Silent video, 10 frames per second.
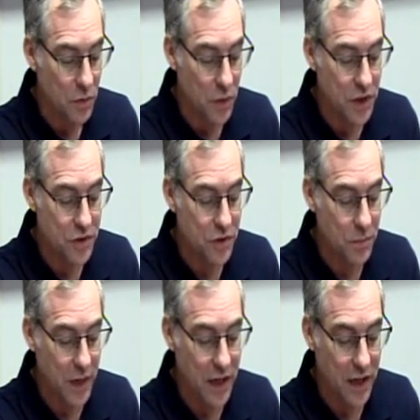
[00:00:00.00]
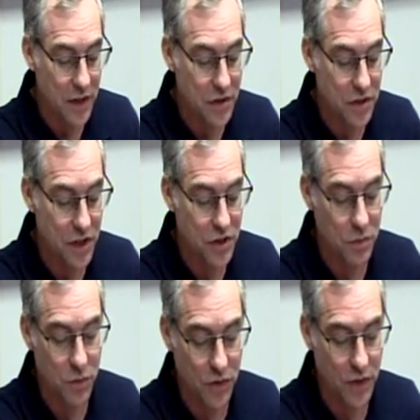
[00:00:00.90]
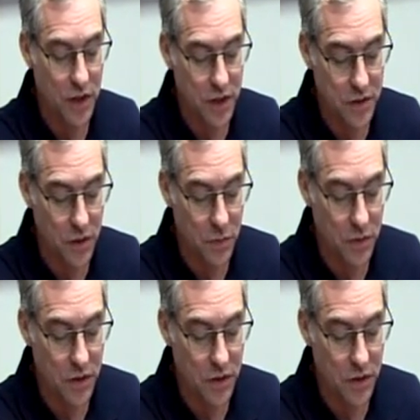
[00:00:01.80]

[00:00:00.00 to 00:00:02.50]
Once you made a decision, move on, don't